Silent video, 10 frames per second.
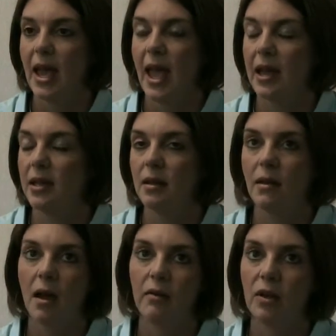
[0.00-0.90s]
and it'll
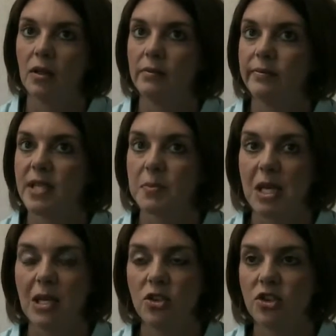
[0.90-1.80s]
cover
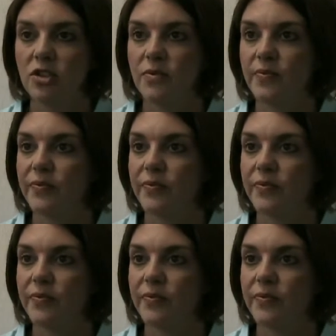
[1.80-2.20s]
speech,